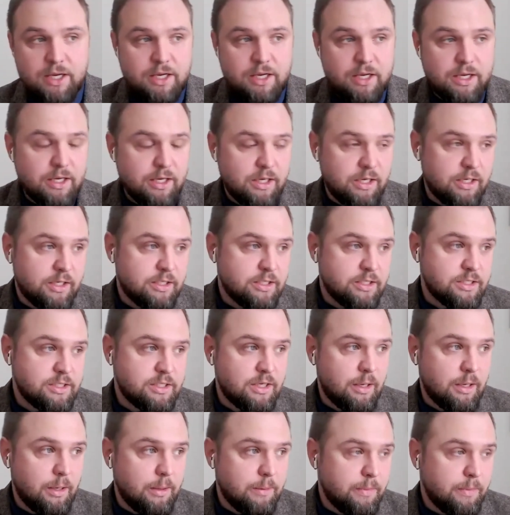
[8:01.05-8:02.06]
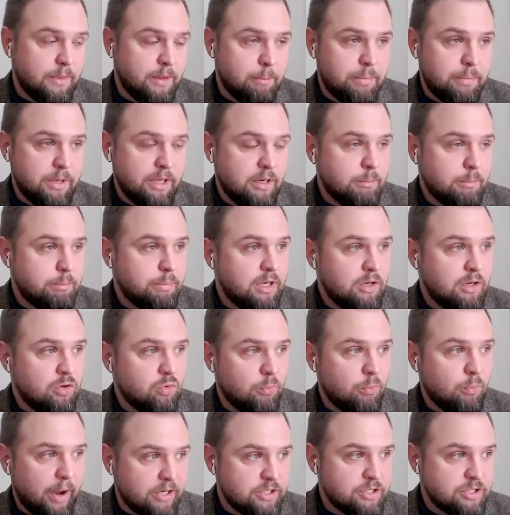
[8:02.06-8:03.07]
And the PDP
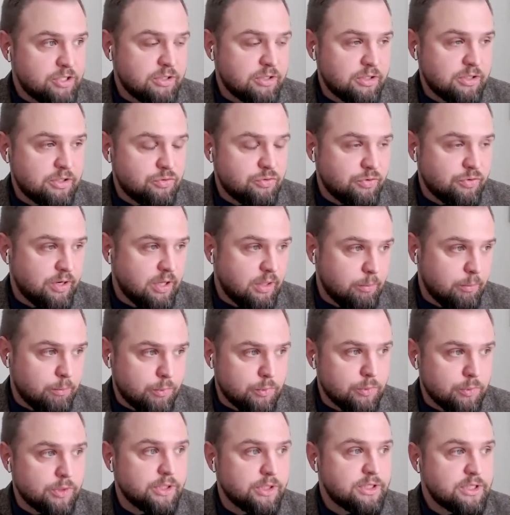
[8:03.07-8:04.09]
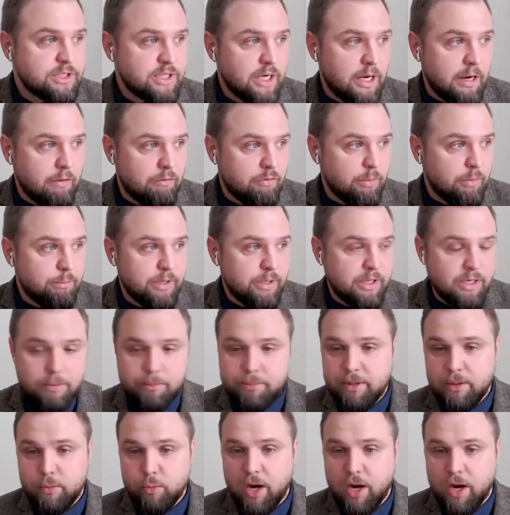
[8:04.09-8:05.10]
you mentioned, it's really important. Every
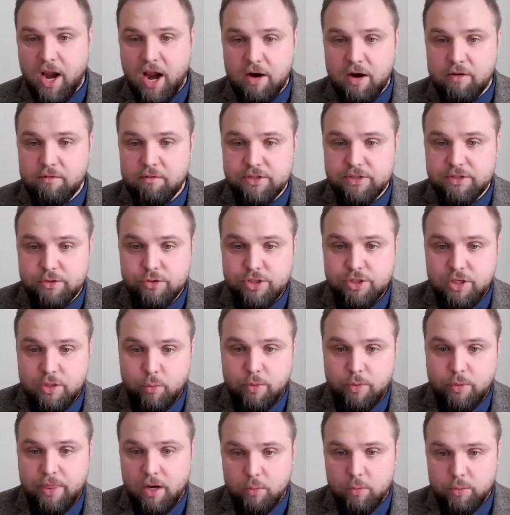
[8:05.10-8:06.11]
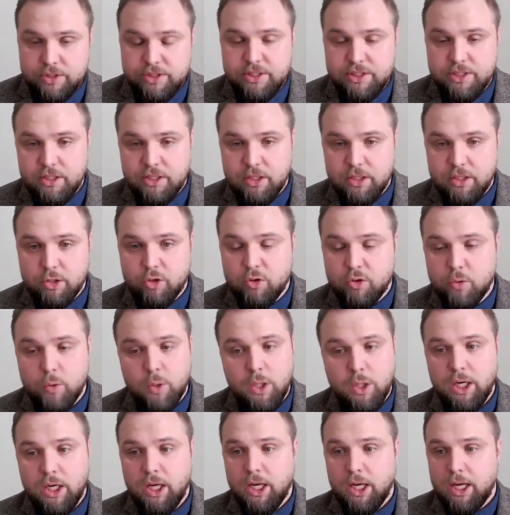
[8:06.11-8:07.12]
PDP we have is usually with our
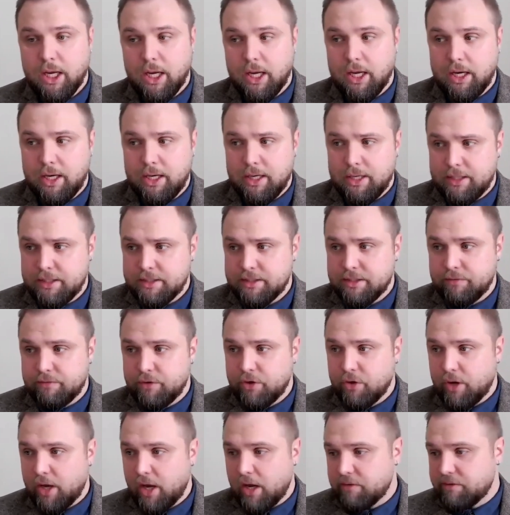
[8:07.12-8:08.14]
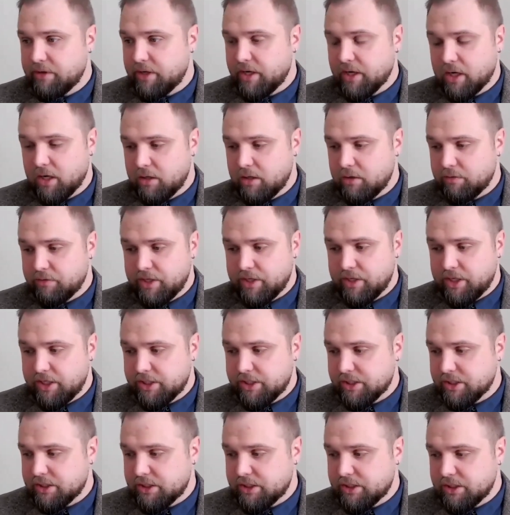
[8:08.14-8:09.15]
CEO. And if you have any kind of
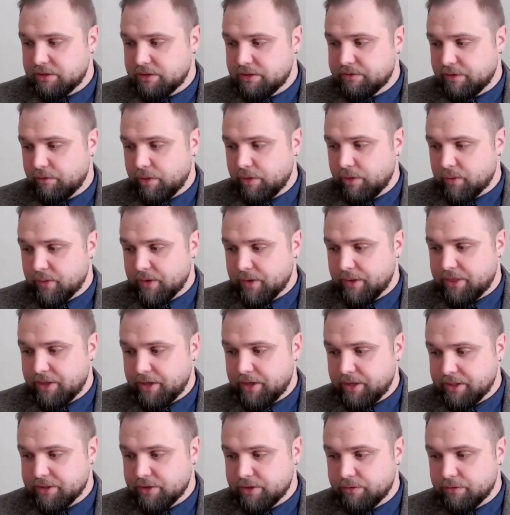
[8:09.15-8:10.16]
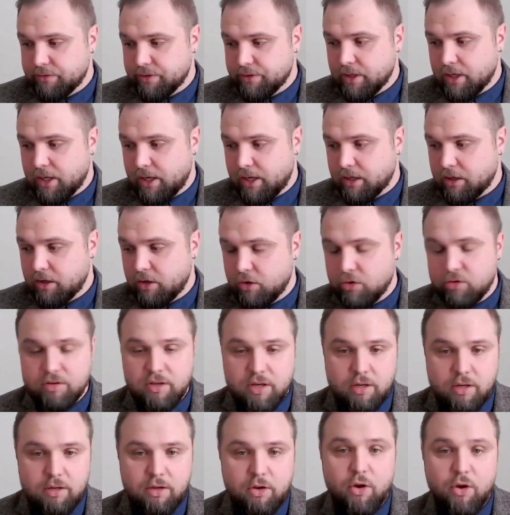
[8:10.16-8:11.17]
initiative, if there are things you feel like
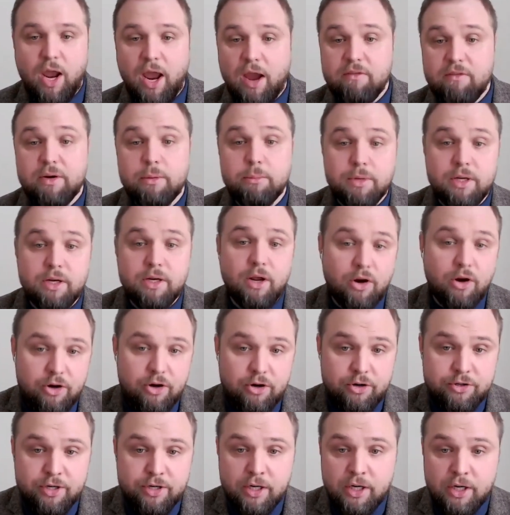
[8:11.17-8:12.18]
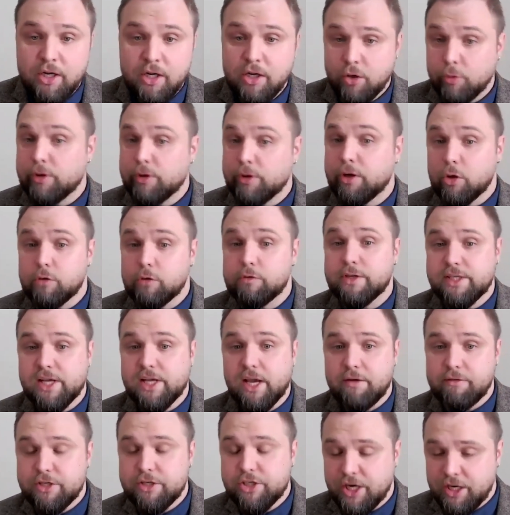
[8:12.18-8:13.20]
you haven't been heard, you will
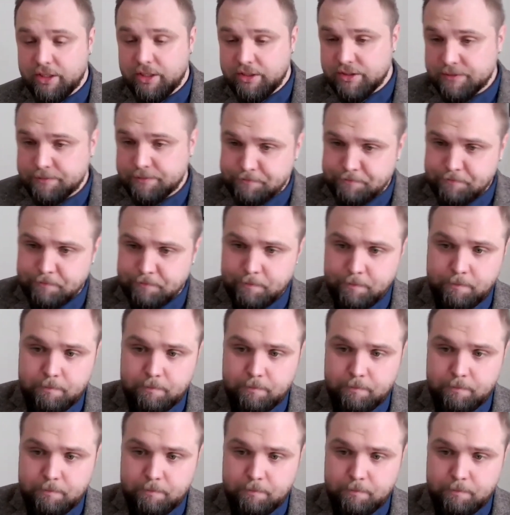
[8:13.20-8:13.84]
always have a chance.